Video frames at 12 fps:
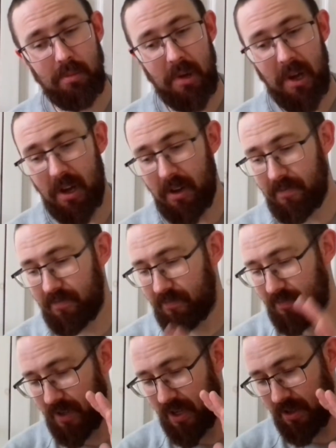but
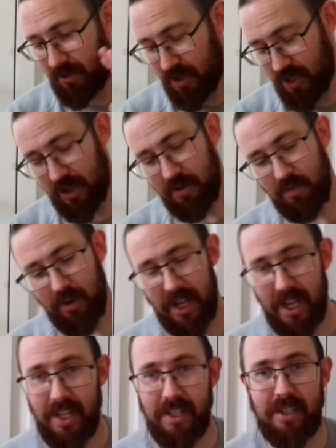I'm going to show you what it
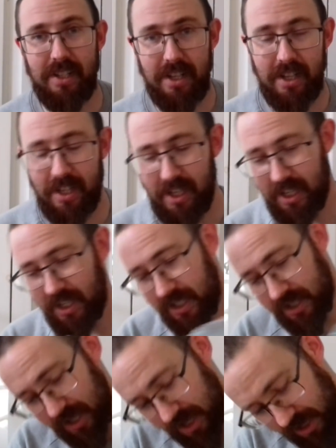is
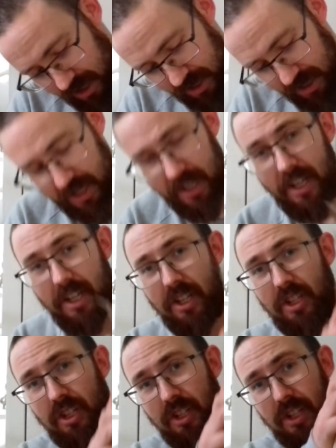it's uh,
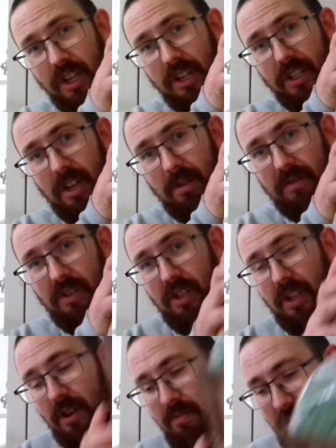it's just turned up I've
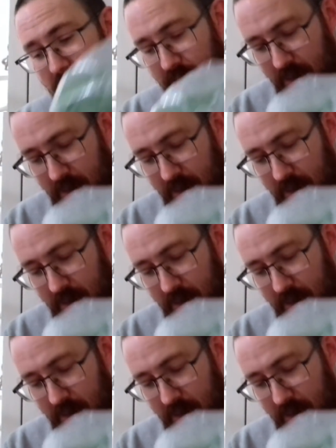just opened the